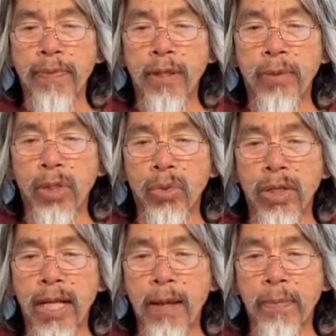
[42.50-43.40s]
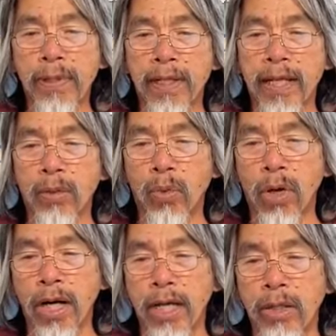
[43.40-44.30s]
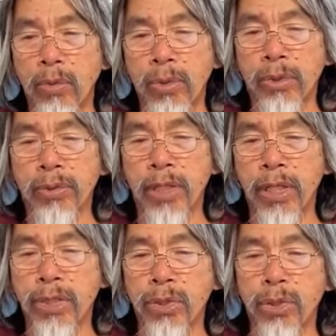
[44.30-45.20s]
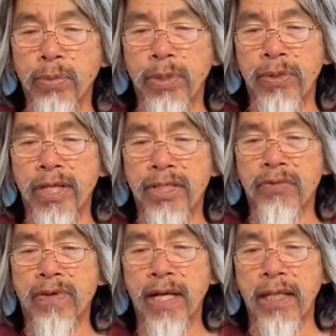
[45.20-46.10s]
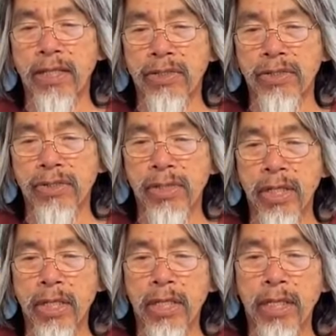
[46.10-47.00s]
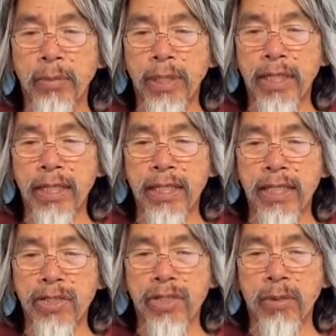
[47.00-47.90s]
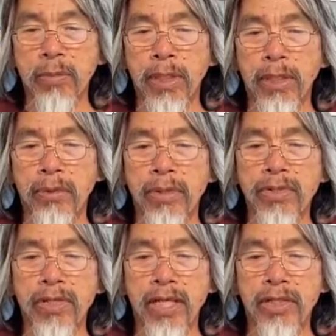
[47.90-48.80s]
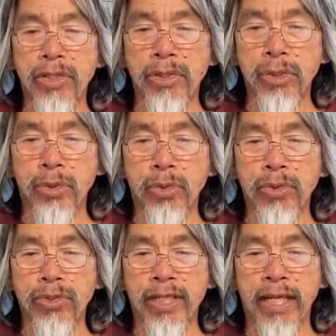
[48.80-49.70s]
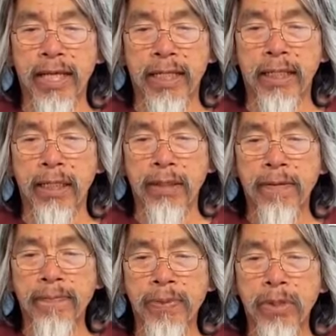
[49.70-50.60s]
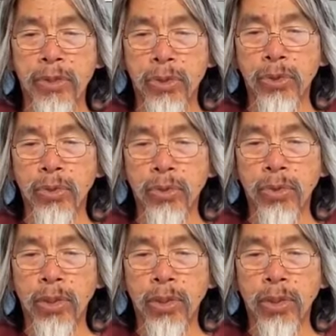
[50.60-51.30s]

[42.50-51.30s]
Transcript: about what happened and why with regard to human rights violations committed against them in the residential schools and to